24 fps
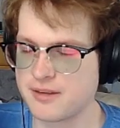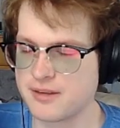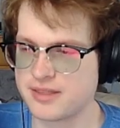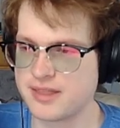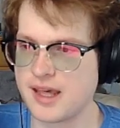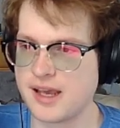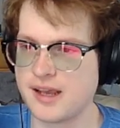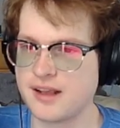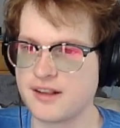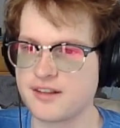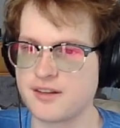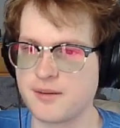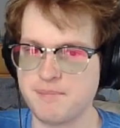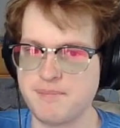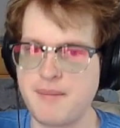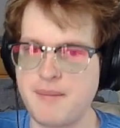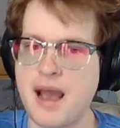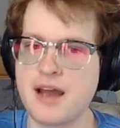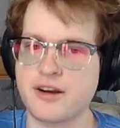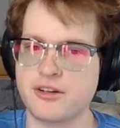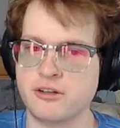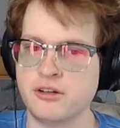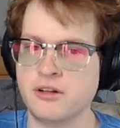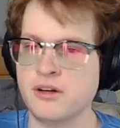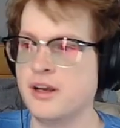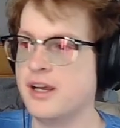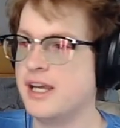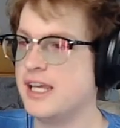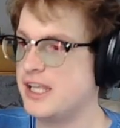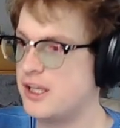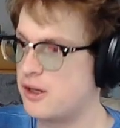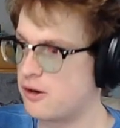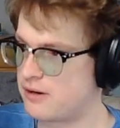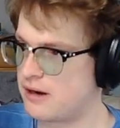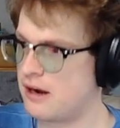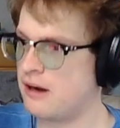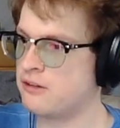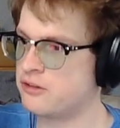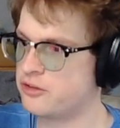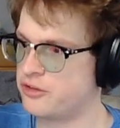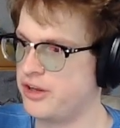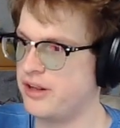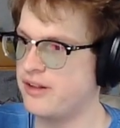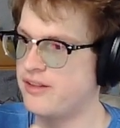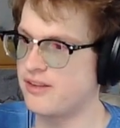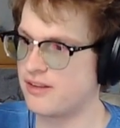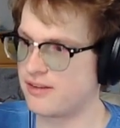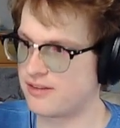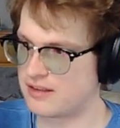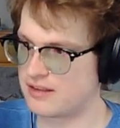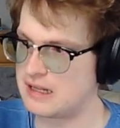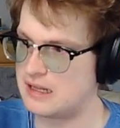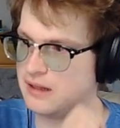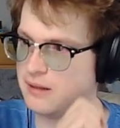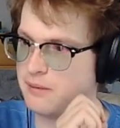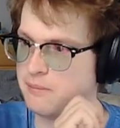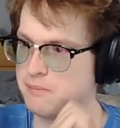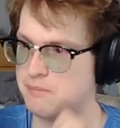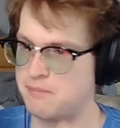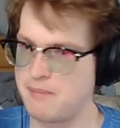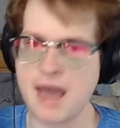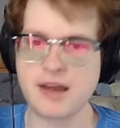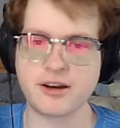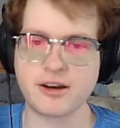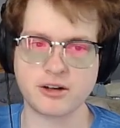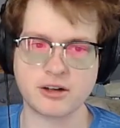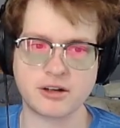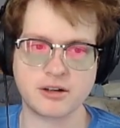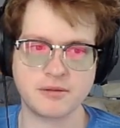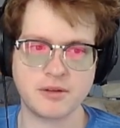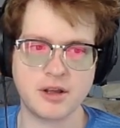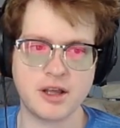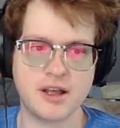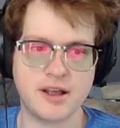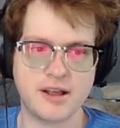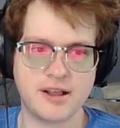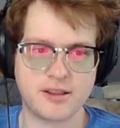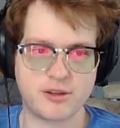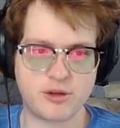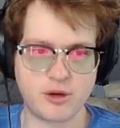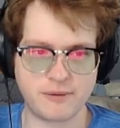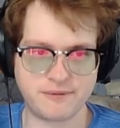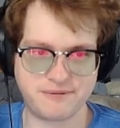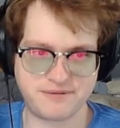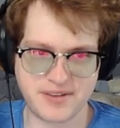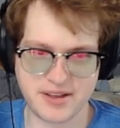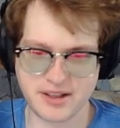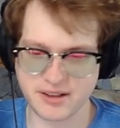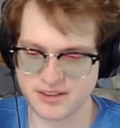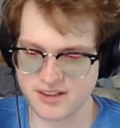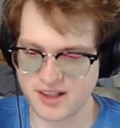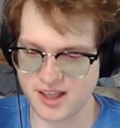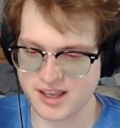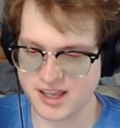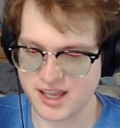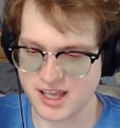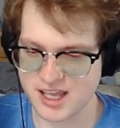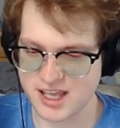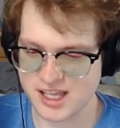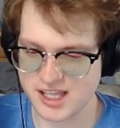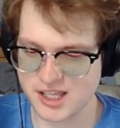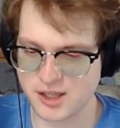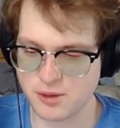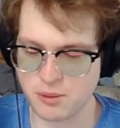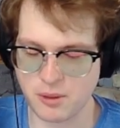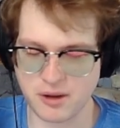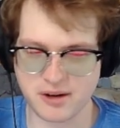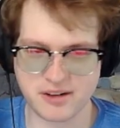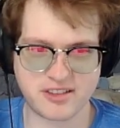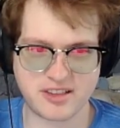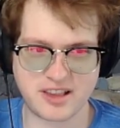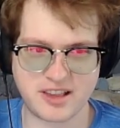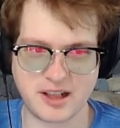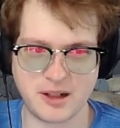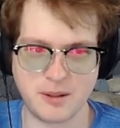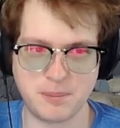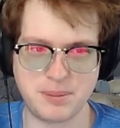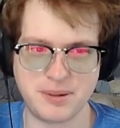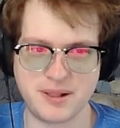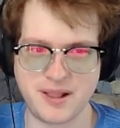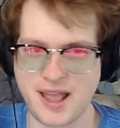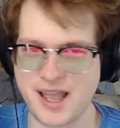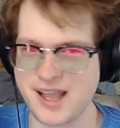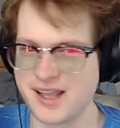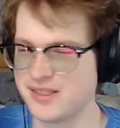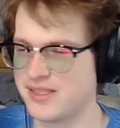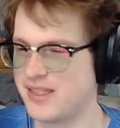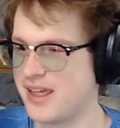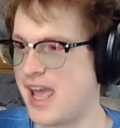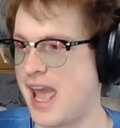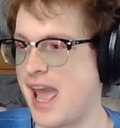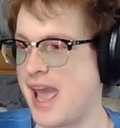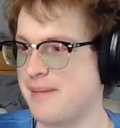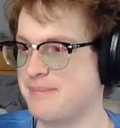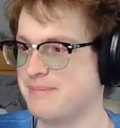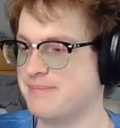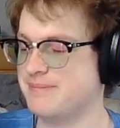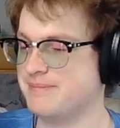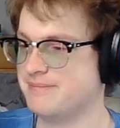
of things matter. Your character sheets still matter. So it feels like you are still playing the game.